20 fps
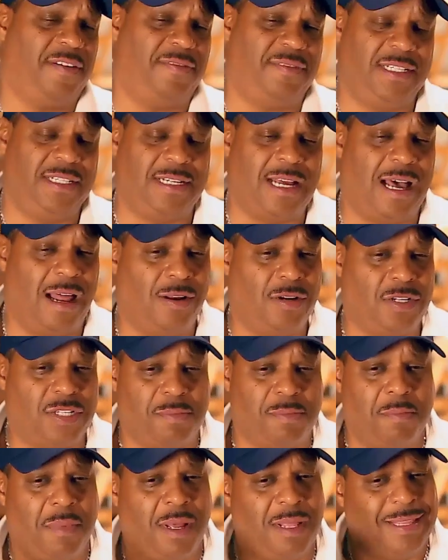$50
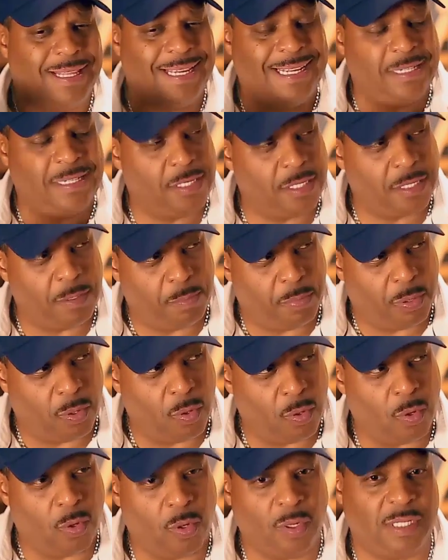a month into the
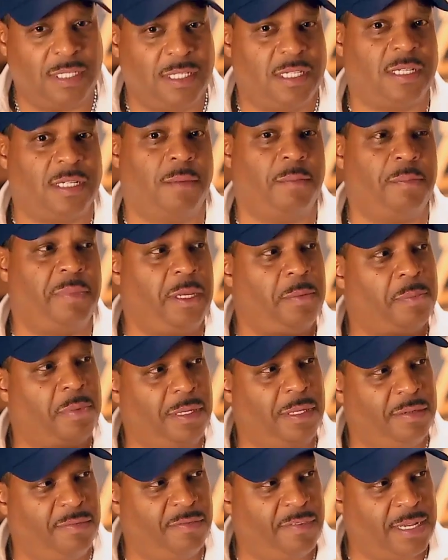pool, and some
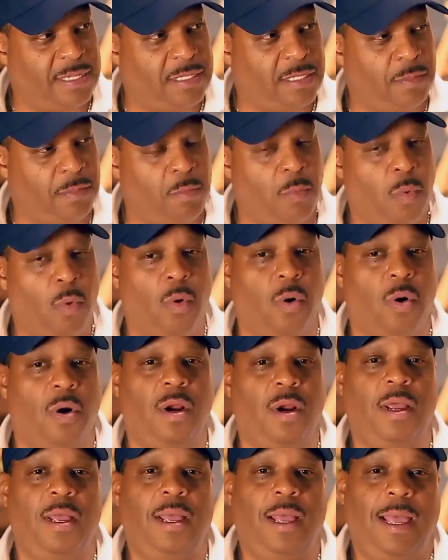people invested
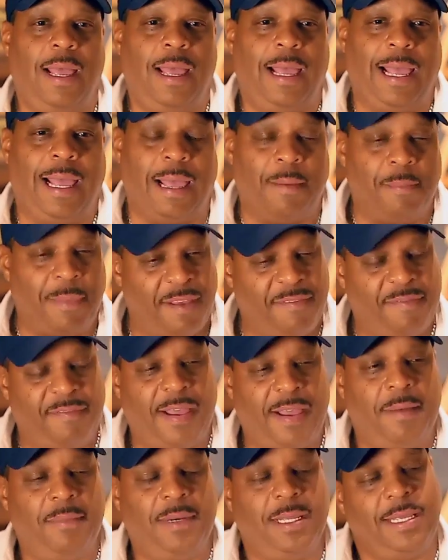more. And my
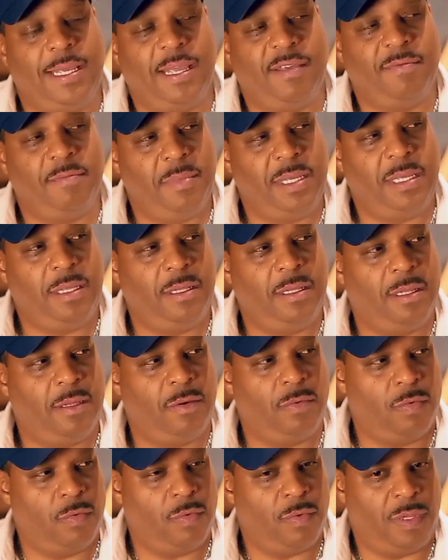family gave me
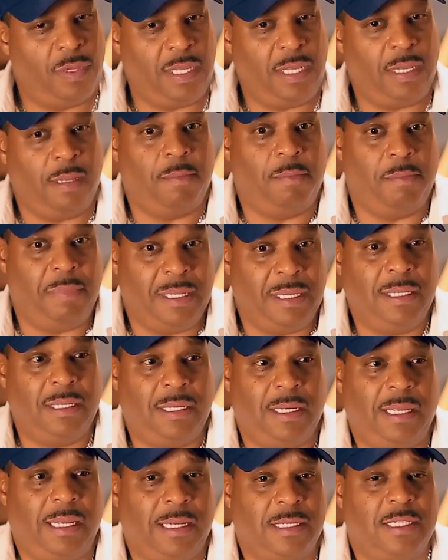the
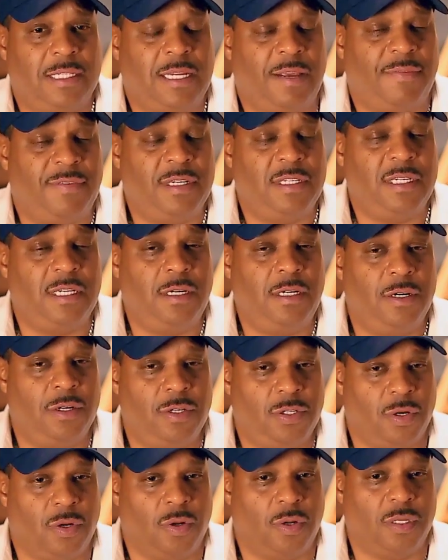ability at 17
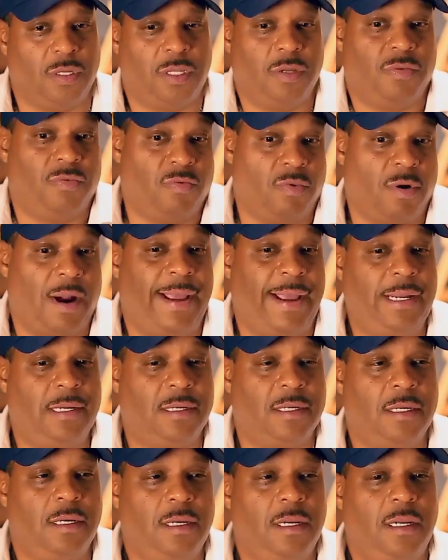years old, the
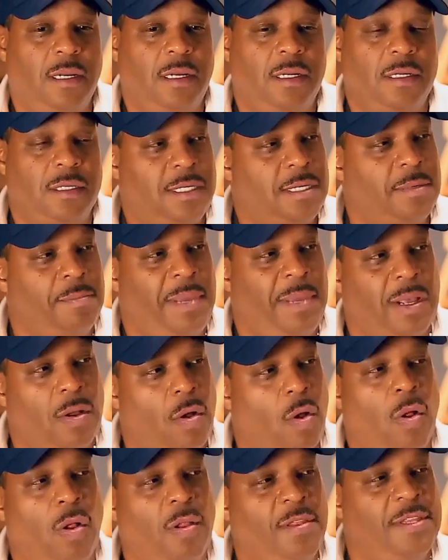right to make
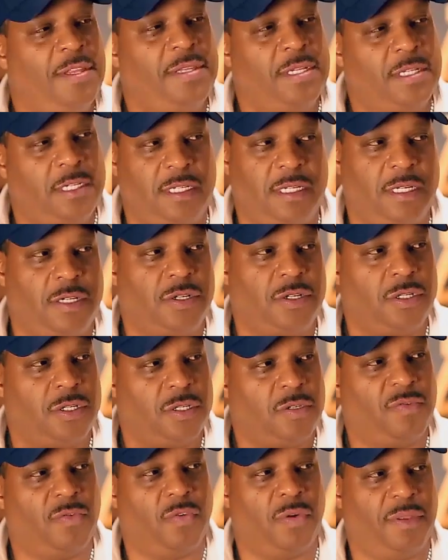all the
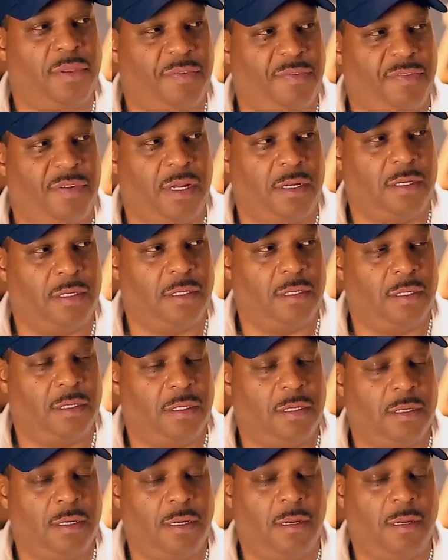decisions for the fund.